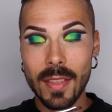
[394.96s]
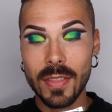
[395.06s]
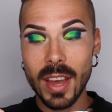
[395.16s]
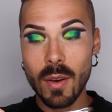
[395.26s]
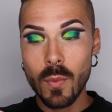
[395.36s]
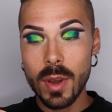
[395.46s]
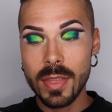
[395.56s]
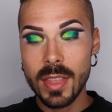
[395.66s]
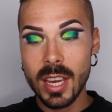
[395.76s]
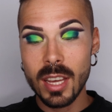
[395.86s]
And then
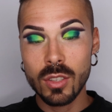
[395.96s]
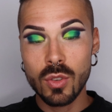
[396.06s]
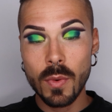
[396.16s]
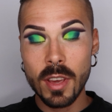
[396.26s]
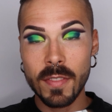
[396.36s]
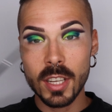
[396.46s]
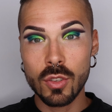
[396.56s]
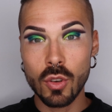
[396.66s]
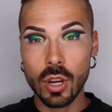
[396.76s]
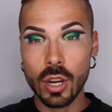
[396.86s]
with the
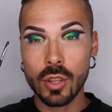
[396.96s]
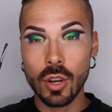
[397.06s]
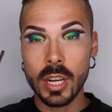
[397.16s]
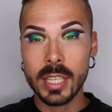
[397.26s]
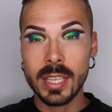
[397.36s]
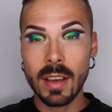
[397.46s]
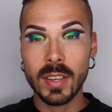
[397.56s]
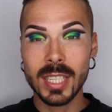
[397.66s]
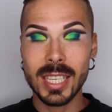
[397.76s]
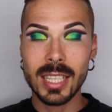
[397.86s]
Zoeva
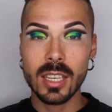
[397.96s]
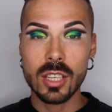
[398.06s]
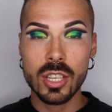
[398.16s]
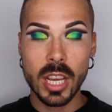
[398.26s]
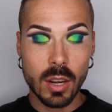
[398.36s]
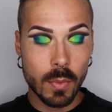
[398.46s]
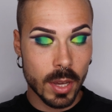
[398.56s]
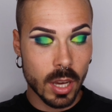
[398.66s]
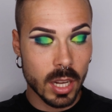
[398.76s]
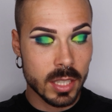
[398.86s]
237 detail shader,
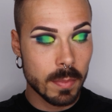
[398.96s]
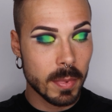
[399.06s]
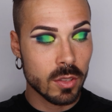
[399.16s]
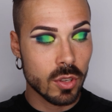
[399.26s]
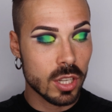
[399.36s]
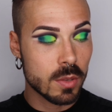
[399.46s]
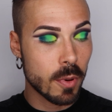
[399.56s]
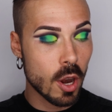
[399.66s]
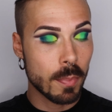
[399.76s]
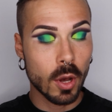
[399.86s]
we're gonna dip into this
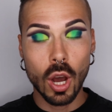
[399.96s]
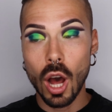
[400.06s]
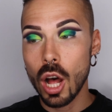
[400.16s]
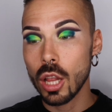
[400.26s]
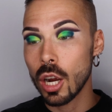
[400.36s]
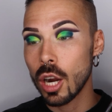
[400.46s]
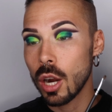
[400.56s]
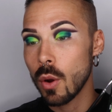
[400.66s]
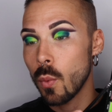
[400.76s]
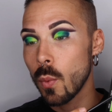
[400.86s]
purple
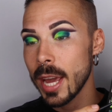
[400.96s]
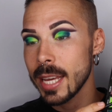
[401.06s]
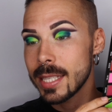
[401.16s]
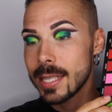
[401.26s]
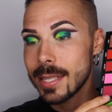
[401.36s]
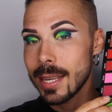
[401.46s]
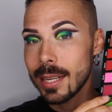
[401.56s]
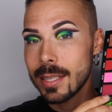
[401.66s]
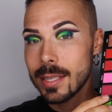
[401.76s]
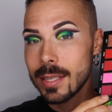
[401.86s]
color,
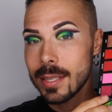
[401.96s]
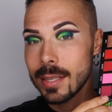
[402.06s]
Wasted.